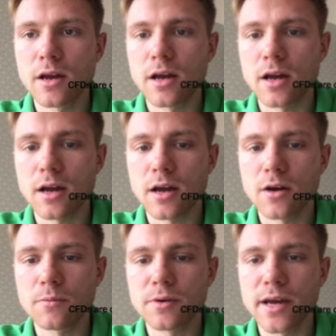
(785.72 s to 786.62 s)
Uh, I uh,
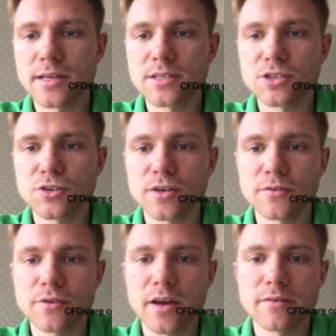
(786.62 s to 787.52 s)
hope you guys enjoyed.
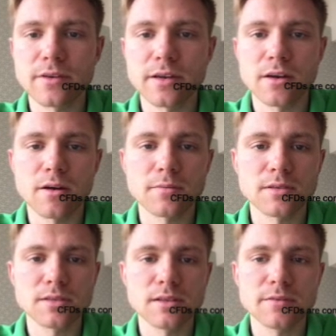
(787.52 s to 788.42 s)
If you have any
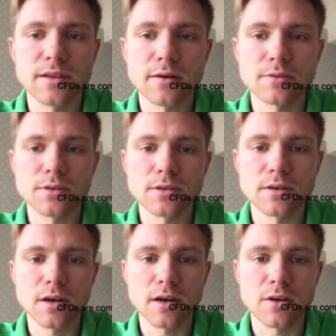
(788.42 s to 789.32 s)
comments, leave it down the
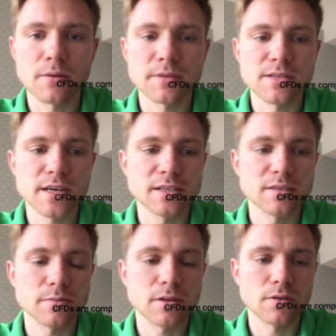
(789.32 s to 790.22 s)
uh, comment
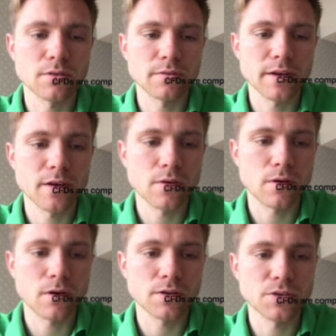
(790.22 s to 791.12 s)
section below the video
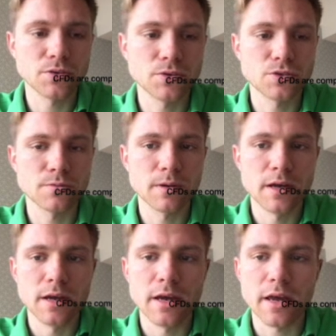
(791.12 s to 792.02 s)
on YouTube,
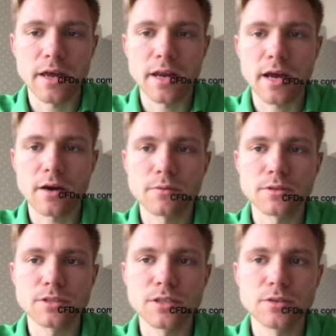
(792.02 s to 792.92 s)
and I will
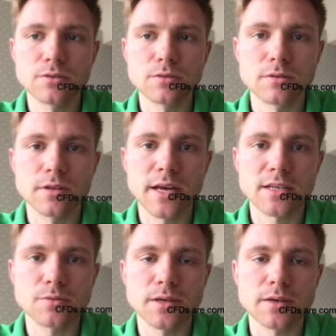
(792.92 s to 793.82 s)
see you
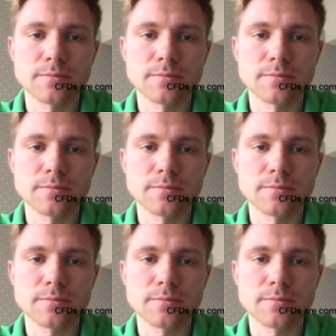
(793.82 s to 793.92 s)
next week.